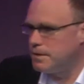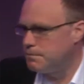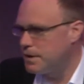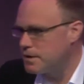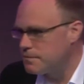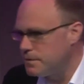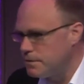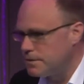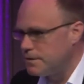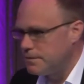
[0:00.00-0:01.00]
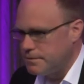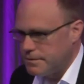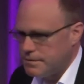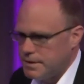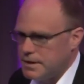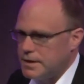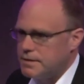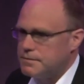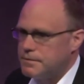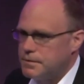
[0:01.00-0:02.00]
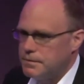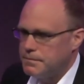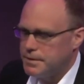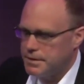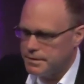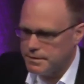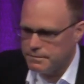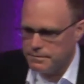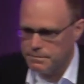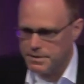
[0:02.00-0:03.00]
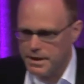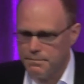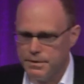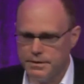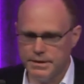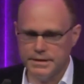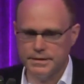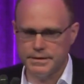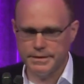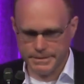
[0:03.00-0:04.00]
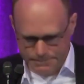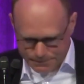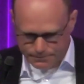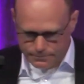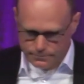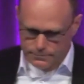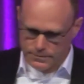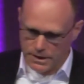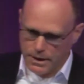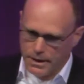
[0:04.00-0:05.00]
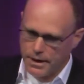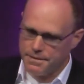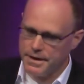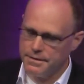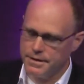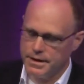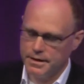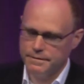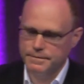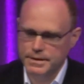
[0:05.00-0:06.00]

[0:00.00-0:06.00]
password they get from the employee card, and then they have